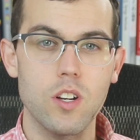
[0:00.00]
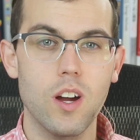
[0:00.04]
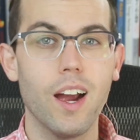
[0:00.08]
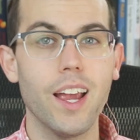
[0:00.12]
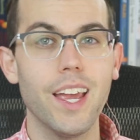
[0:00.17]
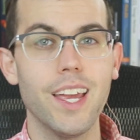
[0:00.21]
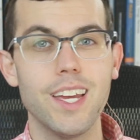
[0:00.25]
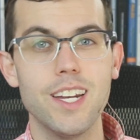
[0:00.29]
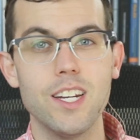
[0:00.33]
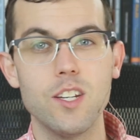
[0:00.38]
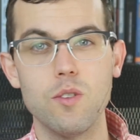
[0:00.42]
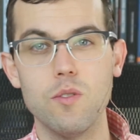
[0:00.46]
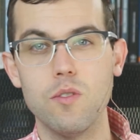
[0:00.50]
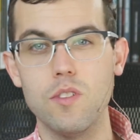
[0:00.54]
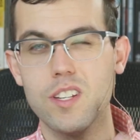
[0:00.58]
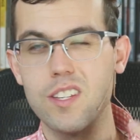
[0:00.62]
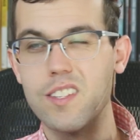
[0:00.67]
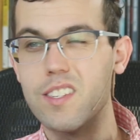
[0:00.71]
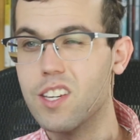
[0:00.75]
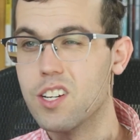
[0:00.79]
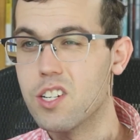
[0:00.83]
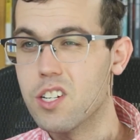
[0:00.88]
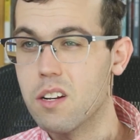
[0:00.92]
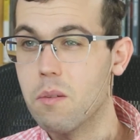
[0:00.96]
talking into
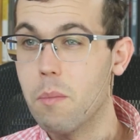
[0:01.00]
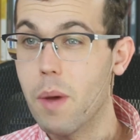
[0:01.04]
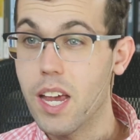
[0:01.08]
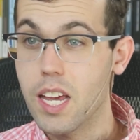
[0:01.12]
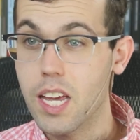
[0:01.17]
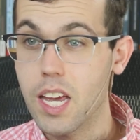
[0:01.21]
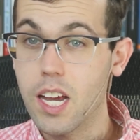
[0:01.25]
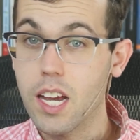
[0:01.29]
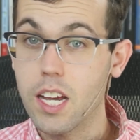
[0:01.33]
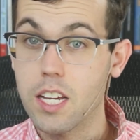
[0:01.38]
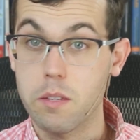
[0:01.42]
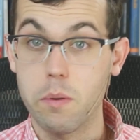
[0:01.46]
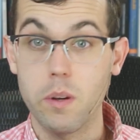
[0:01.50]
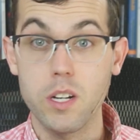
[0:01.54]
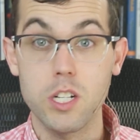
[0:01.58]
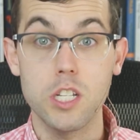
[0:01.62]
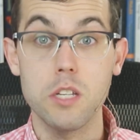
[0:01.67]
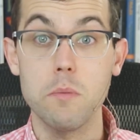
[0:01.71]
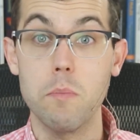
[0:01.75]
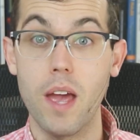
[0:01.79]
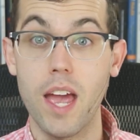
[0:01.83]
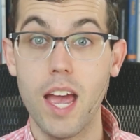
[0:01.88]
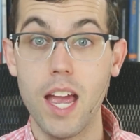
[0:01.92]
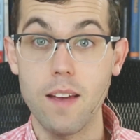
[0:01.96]
decision making,
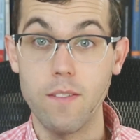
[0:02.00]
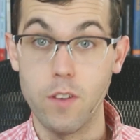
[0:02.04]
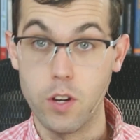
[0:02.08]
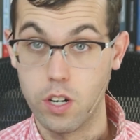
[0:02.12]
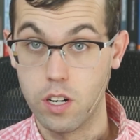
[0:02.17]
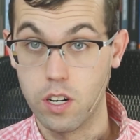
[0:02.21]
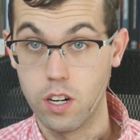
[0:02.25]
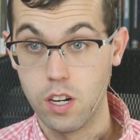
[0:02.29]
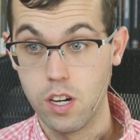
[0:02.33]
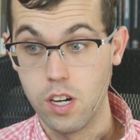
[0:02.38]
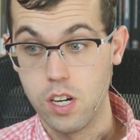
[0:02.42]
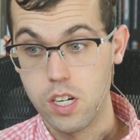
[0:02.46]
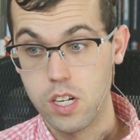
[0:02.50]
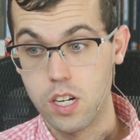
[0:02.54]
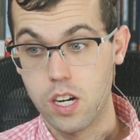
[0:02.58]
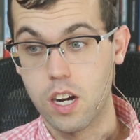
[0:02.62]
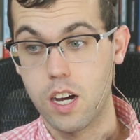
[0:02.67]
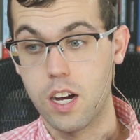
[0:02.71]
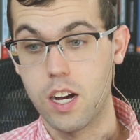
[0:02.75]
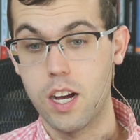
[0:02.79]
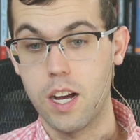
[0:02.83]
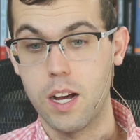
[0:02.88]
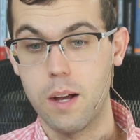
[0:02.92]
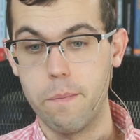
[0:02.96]
especially behavior,
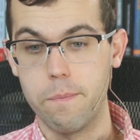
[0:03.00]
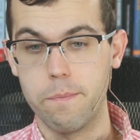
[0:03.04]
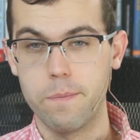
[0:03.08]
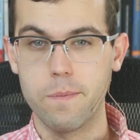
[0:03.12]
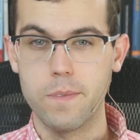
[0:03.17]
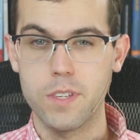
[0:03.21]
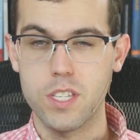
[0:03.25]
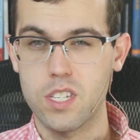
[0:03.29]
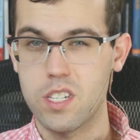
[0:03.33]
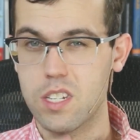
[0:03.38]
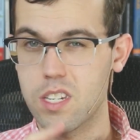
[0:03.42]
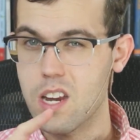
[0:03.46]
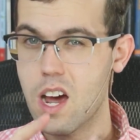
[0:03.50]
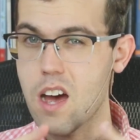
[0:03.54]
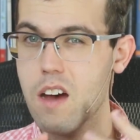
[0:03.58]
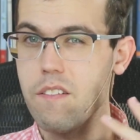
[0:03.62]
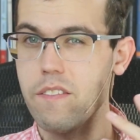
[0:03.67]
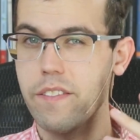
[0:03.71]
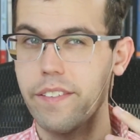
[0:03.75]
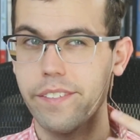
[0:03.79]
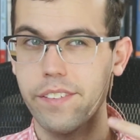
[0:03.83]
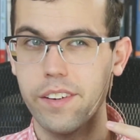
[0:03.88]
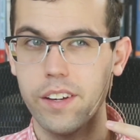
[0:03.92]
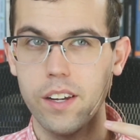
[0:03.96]

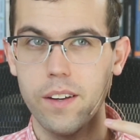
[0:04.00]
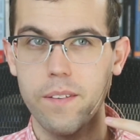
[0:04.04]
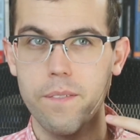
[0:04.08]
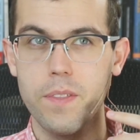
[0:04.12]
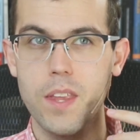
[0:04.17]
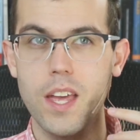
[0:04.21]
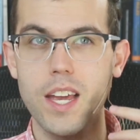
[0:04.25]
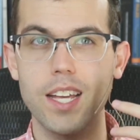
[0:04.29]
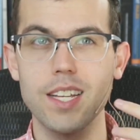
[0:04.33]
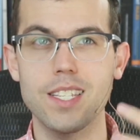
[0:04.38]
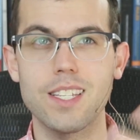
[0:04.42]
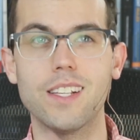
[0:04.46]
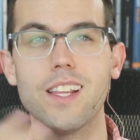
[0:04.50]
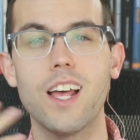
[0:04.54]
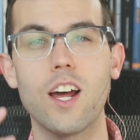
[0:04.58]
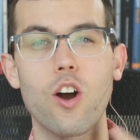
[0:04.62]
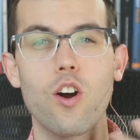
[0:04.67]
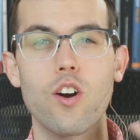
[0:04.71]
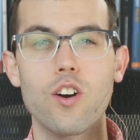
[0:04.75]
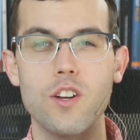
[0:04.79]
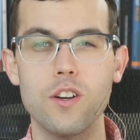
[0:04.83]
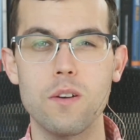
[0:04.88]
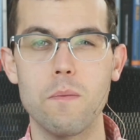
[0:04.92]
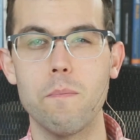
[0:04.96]
it gets a lot
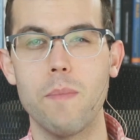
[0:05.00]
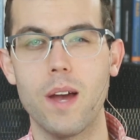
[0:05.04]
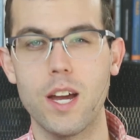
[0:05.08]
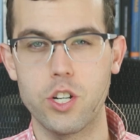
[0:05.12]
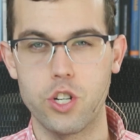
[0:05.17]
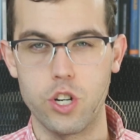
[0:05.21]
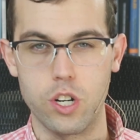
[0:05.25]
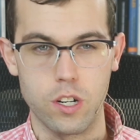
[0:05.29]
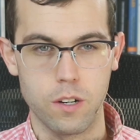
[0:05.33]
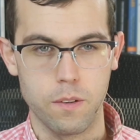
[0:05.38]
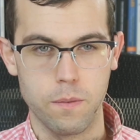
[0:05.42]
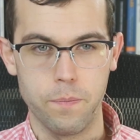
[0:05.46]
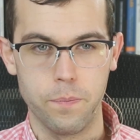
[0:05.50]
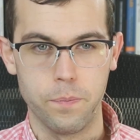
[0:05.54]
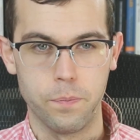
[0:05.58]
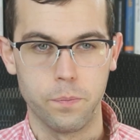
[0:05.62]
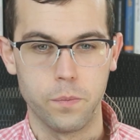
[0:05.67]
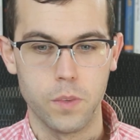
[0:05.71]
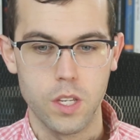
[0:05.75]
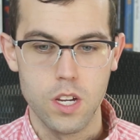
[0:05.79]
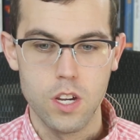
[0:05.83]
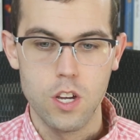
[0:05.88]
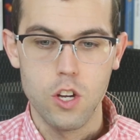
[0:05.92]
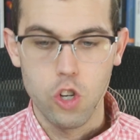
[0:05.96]
harder to measure.
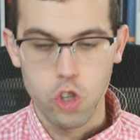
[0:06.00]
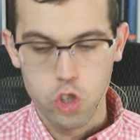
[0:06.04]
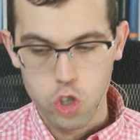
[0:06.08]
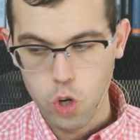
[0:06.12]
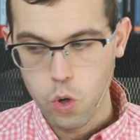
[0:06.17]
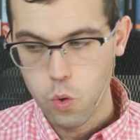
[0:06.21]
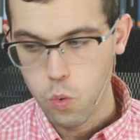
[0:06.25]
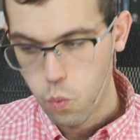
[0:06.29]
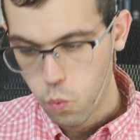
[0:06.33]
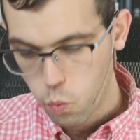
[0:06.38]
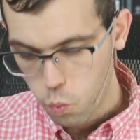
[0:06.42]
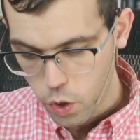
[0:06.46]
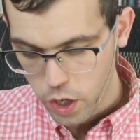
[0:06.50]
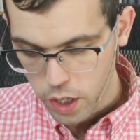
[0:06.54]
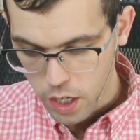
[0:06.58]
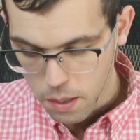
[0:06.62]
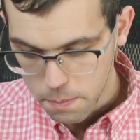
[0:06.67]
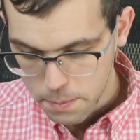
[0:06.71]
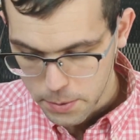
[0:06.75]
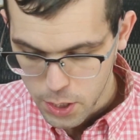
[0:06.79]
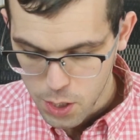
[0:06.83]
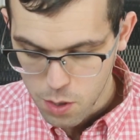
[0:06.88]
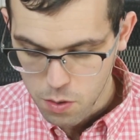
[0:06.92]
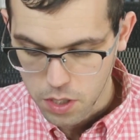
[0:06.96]
So when it
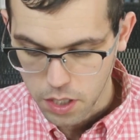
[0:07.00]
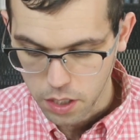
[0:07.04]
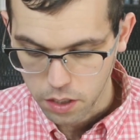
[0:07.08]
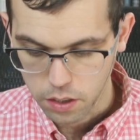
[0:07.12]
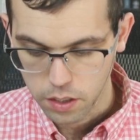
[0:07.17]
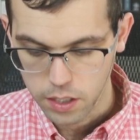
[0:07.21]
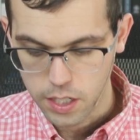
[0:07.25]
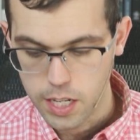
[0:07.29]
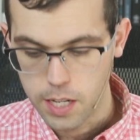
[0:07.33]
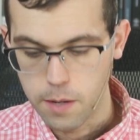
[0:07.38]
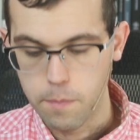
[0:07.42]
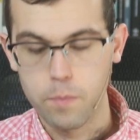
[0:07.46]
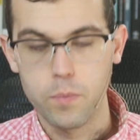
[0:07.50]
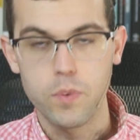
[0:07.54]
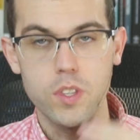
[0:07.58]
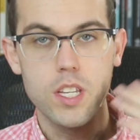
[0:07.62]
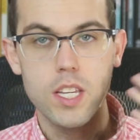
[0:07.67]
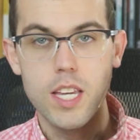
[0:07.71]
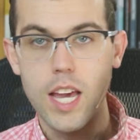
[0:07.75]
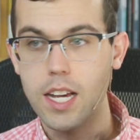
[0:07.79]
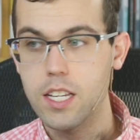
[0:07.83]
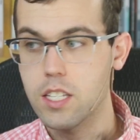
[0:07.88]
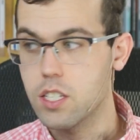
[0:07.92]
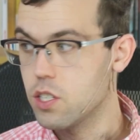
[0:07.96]
comes to utility,
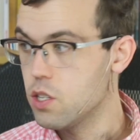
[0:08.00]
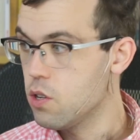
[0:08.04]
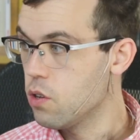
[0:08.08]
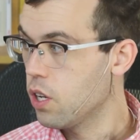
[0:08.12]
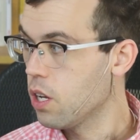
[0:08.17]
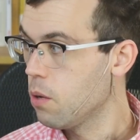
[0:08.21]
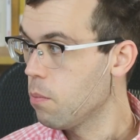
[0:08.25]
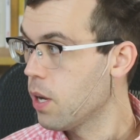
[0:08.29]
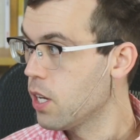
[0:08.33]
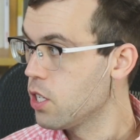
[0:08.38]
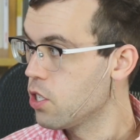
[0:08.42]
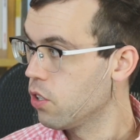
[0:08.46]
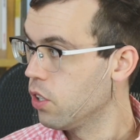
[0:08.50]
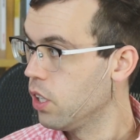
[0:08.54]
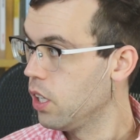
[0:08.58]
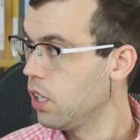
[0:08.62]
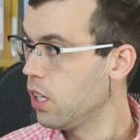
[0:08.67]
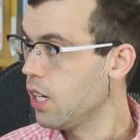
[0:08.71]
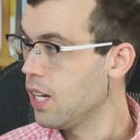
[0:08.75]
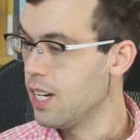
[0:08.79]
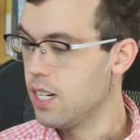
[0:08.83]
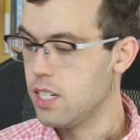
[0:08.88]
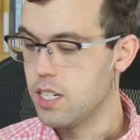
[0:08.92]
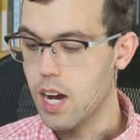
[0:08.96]
yes, you can measure
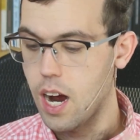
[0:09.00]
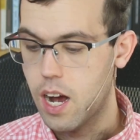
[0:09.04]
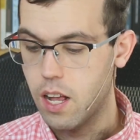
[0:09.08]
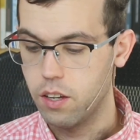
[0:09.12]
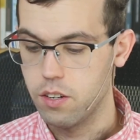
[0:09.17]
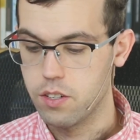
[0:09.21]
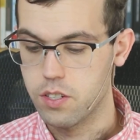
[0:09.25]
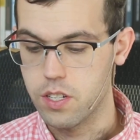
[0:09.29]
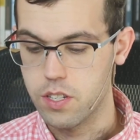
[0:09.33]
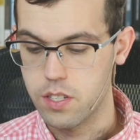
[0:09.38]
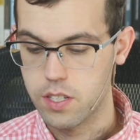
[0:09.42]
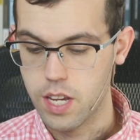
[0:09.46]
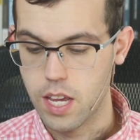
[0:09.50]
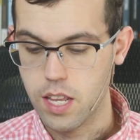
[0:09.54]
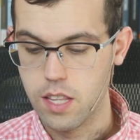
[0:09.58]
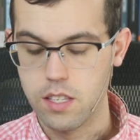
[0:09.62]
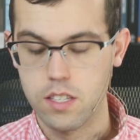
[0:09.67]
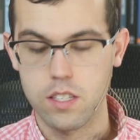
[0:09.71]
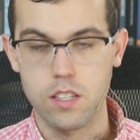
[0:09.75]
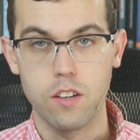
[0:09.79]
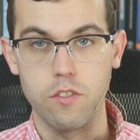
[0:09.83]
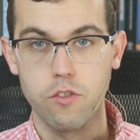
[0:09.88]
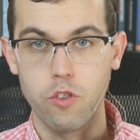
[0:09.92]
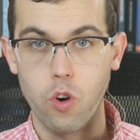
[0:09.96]
it in dollars and
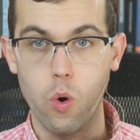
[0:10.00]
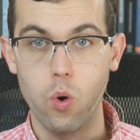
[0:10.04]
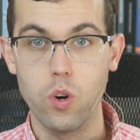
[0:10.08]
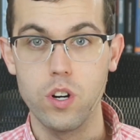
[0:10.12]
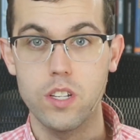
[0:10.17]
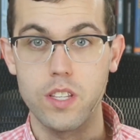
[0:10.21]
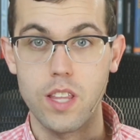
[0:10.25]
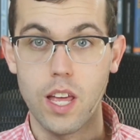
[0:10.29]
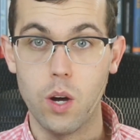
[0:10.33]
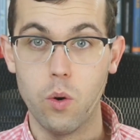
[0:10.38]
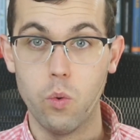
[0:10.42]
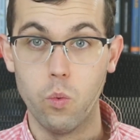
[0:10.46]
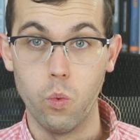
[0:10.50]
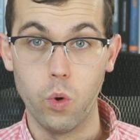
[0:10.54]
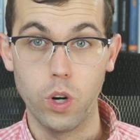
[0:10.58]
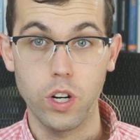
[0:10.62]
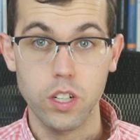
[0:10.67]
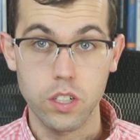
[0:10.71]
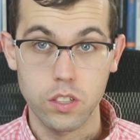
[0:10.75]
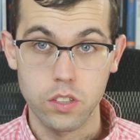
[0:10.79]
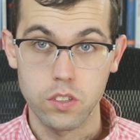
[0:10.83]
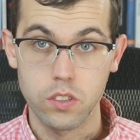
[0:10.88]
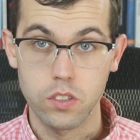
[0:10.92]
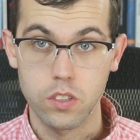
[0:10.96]
cents. Of course, that
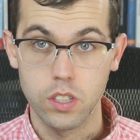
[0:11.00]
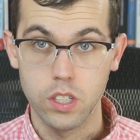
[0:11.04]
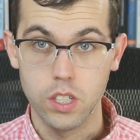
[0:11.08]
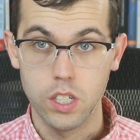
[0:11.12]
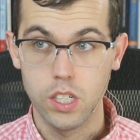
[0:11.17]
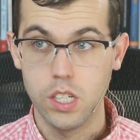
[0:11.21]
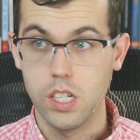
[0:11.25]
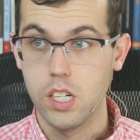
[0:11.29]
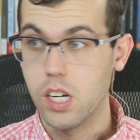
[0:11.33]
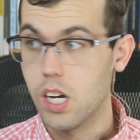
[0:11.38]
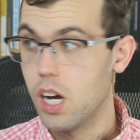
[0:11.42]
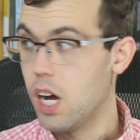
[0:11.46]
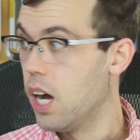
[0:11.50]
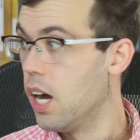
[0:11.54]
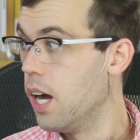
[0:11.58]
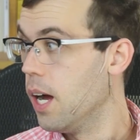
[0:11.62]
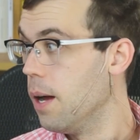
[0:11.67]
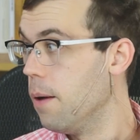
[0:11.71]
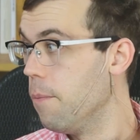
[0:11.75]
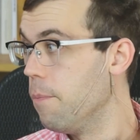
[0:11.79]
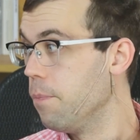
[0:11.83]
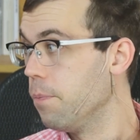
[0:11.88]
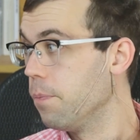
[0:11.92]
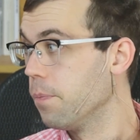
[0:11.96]
works.
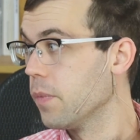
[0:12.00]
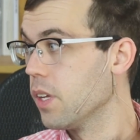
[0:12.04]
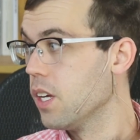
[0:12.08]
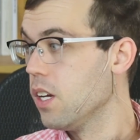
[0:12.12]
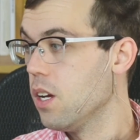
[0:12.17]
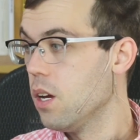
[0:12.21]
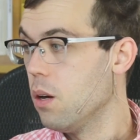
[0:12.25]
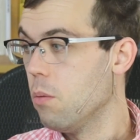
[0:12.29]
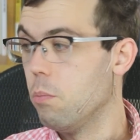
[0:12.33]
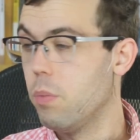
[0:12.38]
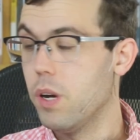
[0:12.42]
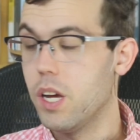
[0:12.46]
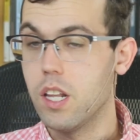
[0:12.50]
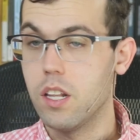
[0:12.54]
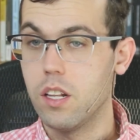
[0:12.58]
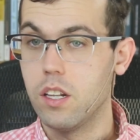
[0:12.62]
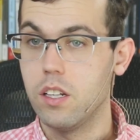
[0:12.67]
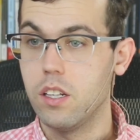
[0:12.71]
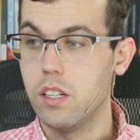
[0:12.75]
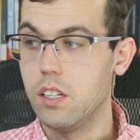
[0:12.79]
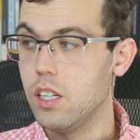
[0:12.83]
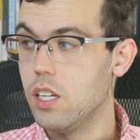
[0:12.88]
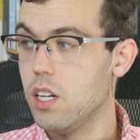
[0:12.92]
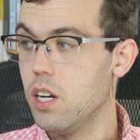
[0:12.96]
But,
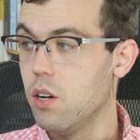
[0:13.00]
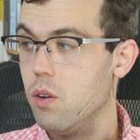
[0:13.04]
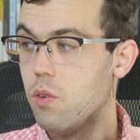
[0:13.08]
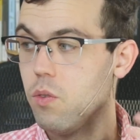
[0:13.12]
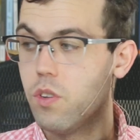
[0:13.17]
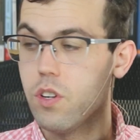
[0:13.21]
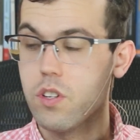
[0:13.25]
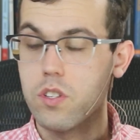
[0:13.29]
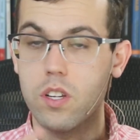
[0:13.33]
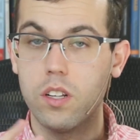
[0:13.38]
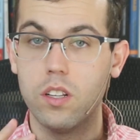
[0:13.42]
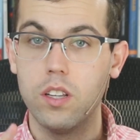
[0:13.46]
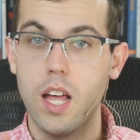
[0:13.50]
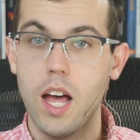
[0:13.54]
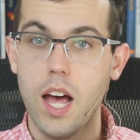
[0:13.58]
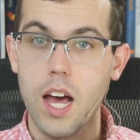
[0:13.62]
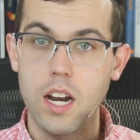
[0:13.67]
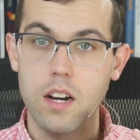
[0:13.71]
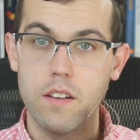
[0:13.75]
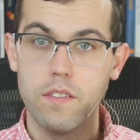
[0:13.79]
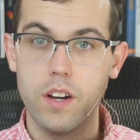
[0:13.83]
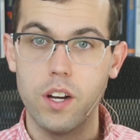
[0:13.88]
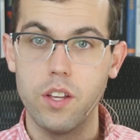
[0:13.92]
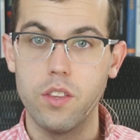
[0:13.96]
there's a
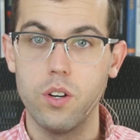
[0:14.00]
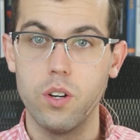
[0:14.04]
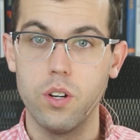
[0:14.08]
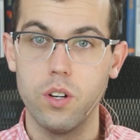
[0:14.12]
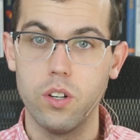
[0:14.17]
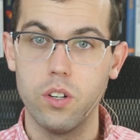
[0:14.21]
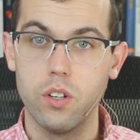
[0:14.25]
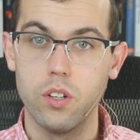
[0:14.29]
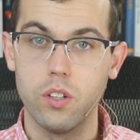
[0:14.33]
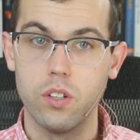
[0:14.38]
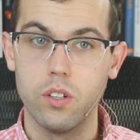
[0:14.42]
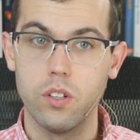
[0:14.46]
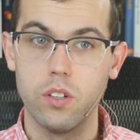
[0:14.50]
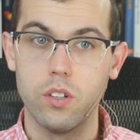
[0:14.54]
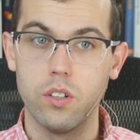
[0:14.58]
lot of other